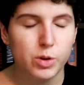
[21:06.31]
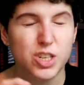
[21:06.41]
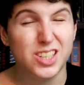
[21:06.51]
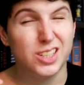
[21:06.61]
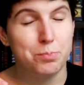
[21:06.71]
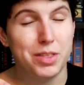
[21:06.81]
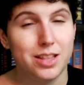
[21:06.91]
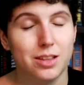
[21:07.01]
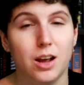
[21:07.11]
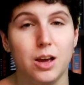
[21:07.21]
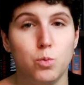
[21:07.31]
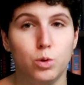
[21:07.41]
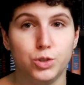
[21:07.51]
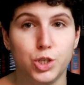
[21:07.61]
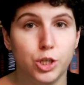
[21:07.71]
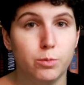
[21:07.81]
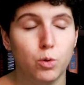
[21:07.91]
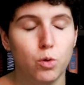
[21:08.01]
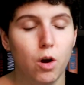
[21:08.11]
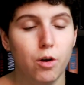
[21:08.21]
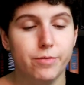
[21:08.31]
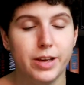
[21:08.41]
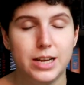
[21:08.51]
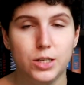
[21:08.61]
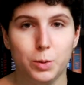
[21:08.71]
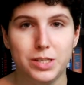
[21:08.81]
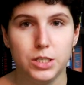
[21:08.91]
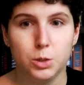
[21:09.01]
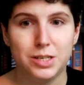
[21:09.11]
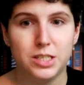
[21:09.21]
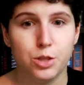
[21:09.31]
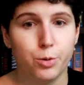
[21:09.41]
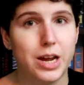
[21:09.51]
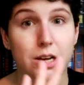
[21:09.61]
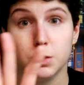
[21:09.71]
which is something that I want to do more of in 2023.